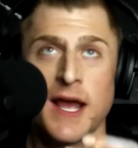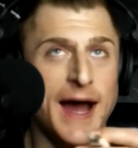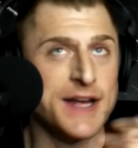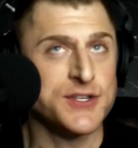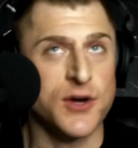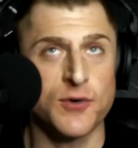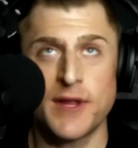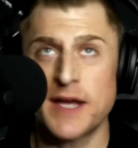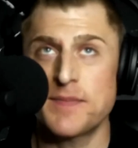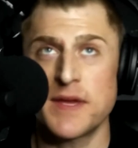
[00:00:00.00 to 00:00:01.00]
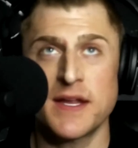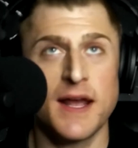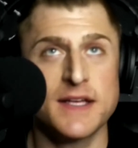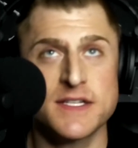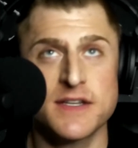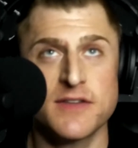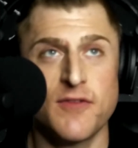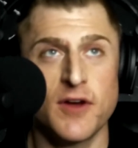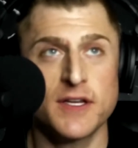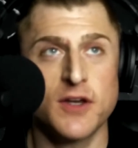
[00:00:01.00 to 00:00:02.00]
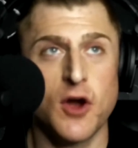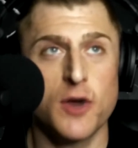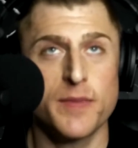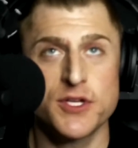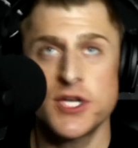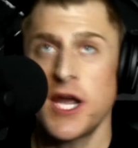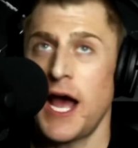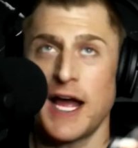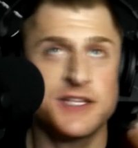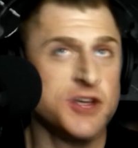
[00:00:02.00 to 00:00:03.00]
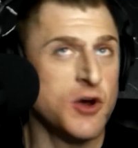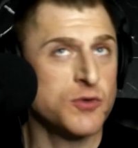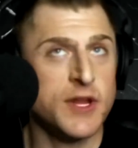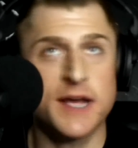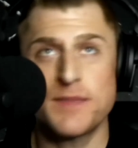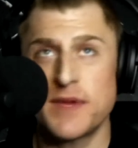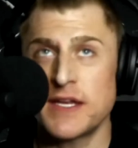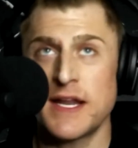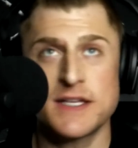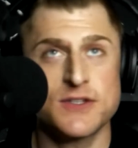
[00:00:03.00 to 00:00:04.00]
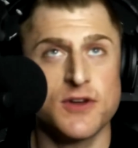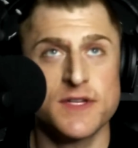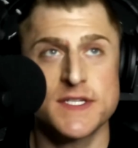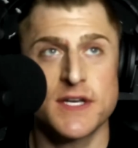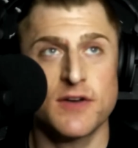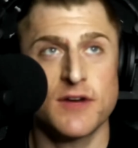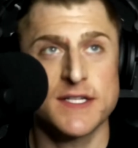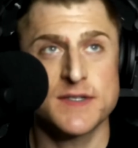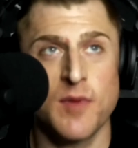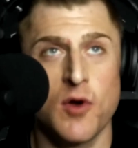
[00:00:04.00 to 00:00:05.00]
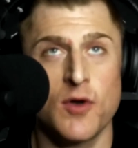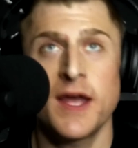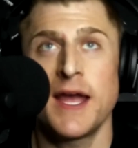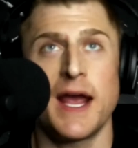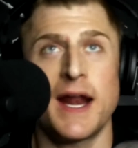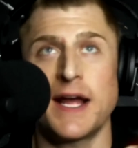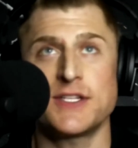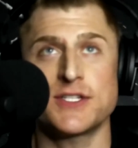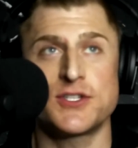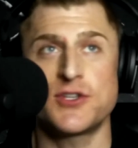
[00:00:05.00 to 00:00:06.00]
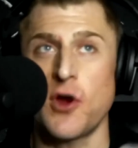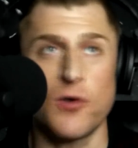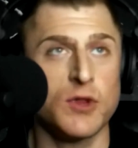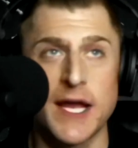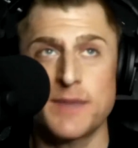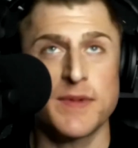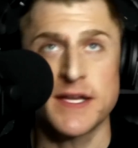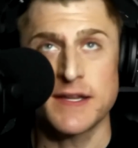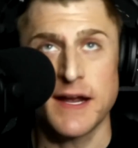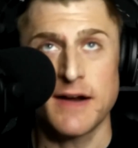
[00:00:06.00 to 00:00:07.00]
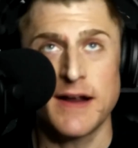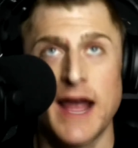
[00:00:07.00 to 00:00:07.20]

I don't like being next to the fucking garbage. I don't like being next to all the cigarette smoke, and I just don't like being there.